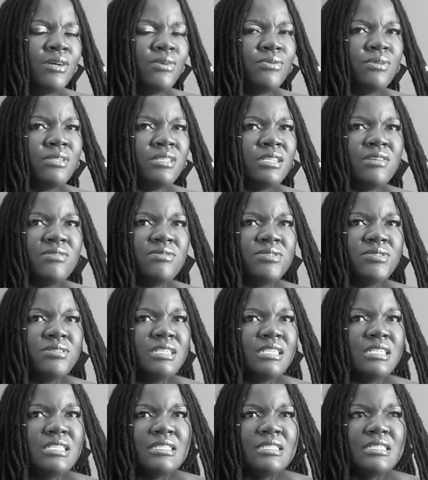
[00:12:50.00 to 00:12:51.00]
we never
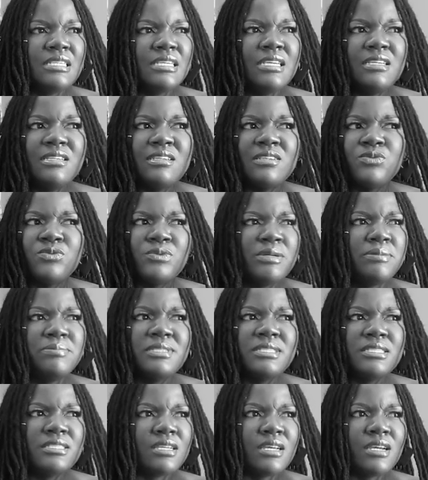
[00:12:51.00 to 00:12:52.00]
really see it in web
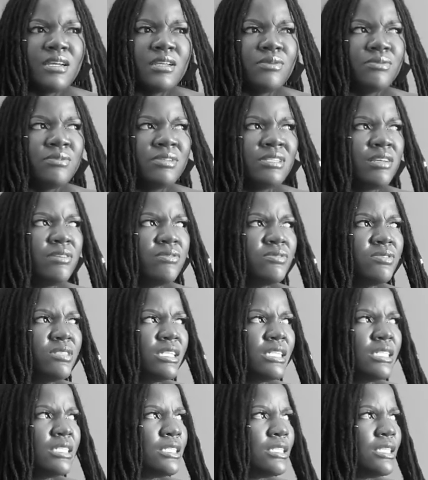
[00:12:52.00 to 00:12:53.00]
design. We never
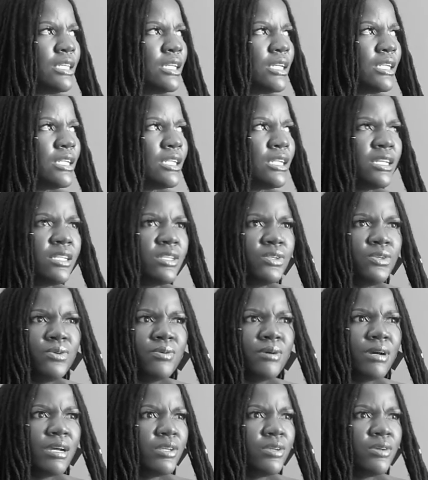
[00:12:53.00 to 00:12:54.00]
really see it in
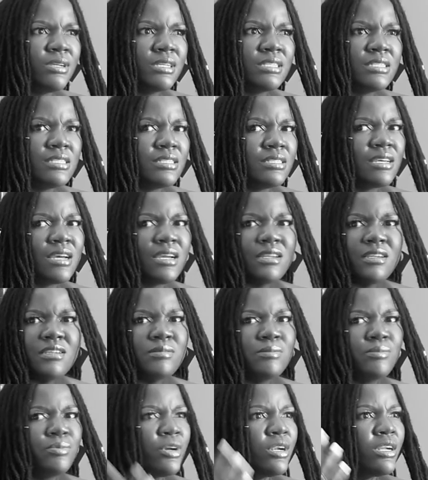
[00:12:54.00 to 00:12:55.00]
UI, UX design
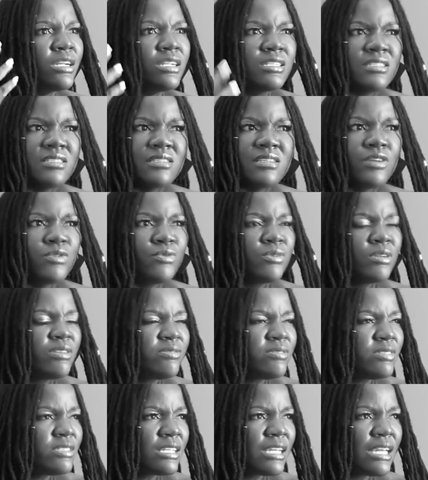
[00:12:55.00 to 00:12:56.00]
and product design,
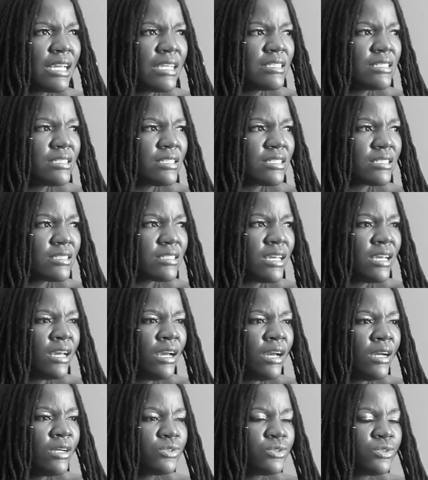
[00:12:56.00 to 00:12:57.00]
whatever the case is.
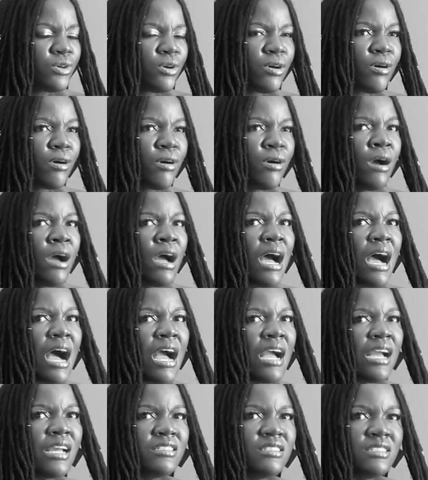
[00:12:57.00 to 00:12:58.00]
So
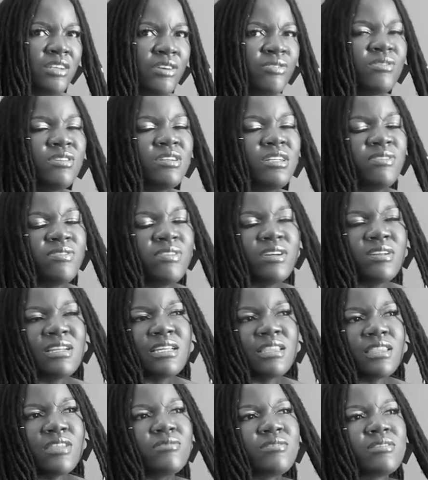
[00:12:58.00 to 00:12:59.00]
I definitely felt
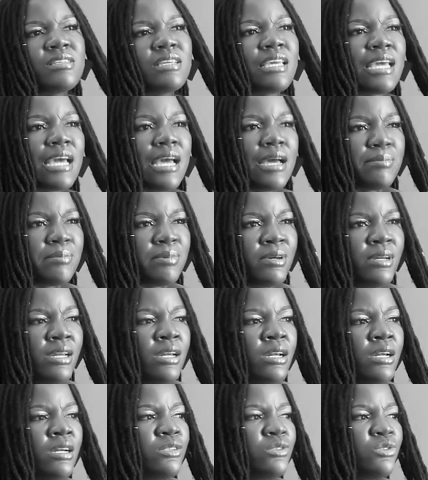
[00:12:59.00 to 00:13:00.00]
like there was a gap.
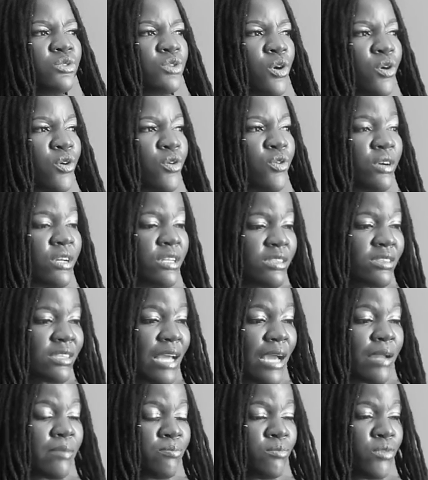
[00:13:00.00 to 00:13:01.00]
So
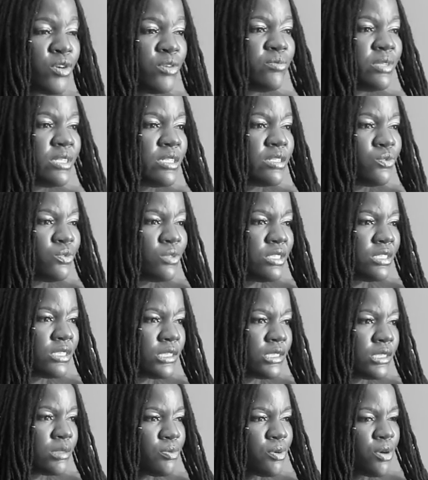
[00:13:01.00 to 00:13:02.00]
that moment, which
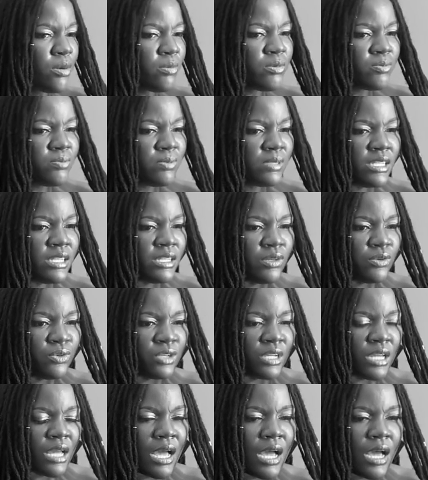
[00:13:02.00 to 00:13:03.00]
is probably,
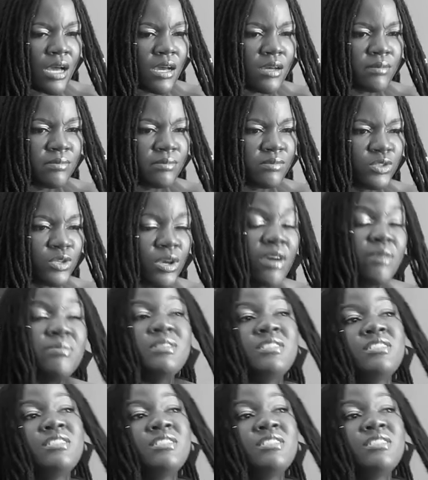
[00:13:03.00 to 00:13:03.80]
so I've been